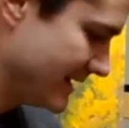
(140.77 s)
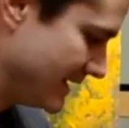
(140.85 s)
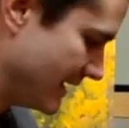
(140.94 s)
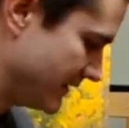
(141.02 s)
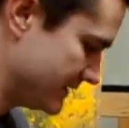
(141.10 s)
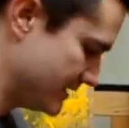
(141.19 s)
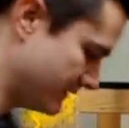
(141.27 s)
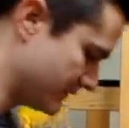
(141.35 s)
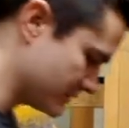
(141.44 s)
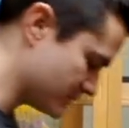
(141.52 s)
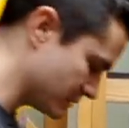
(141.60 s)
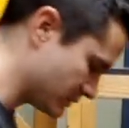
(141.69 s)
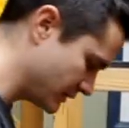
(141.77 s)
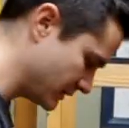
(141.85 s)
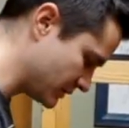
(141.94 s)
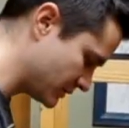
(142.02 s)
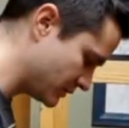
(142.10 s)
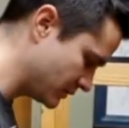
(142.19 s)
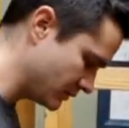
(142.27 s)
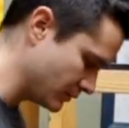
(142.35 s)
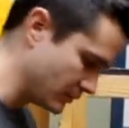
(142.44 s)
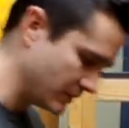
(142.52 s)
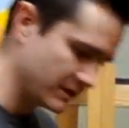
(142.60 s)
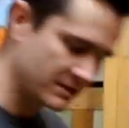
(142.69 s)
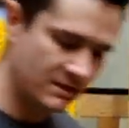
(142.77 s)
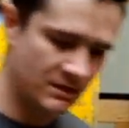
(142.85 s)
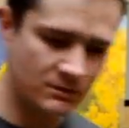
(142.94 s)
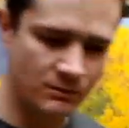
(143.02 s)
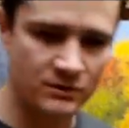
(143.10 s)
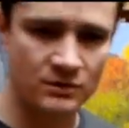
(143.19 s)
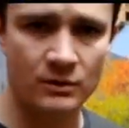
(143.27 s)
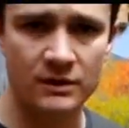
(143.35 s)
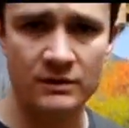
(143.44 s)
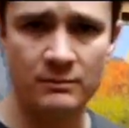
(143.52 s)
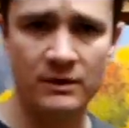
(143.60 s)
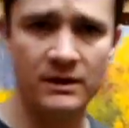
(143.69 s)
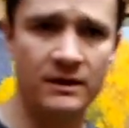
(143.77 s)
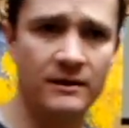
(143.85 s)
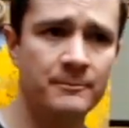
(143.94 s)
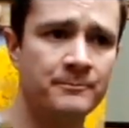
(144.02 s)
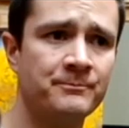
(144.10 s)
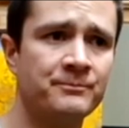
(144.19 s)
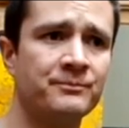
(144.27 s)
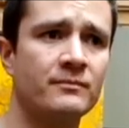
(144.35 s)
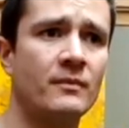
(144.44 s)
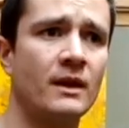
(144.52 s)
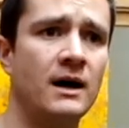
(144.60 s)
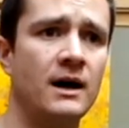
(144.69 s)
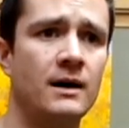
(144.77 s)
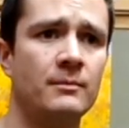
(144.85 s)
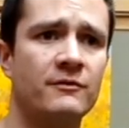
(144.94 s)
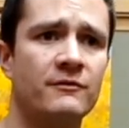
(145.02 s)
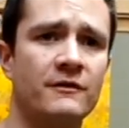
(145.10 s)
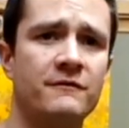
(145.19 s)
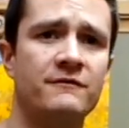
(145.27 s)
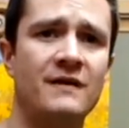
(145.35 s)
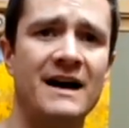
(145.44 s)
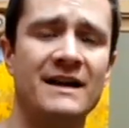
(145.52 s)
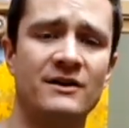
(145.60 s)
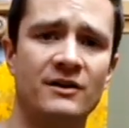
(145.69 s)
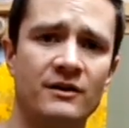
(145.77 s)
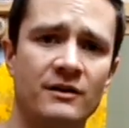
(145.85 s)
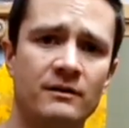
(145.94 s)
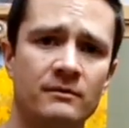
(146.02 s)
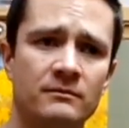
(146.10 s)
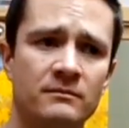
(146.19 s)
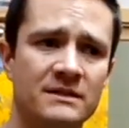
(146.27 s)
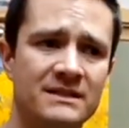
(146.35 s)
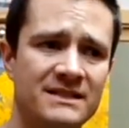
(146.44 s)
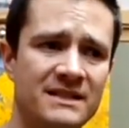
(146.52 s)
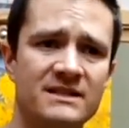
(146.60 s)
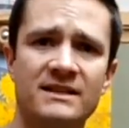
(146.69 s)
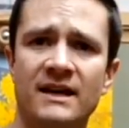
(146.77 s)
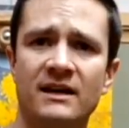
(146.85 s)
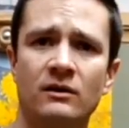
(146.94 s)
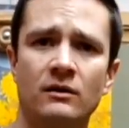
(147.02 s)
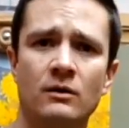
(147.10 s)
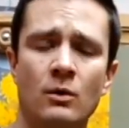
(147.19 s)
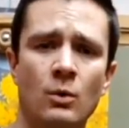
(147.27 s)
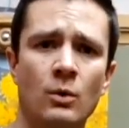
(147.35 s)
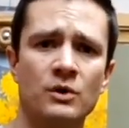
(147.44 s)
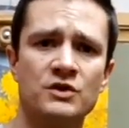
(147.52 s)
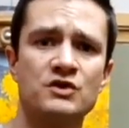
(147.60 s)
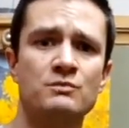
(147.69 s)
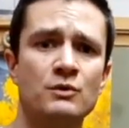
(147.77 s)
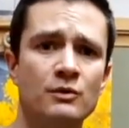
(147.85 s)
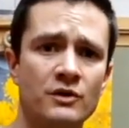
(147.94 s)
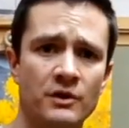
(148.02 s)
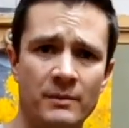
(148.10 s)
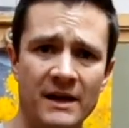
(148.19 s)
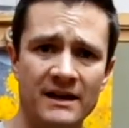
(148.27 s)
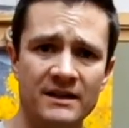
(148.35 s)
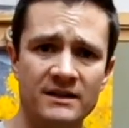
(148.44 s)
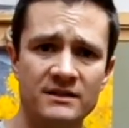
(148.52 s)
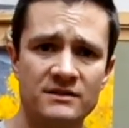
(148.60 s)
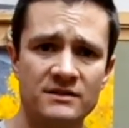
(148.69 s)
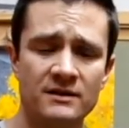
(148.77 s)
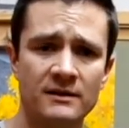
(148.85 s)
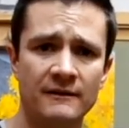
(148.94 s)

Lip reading: Now the difference between the two is this one's going to be for finer detail or smoother paintings.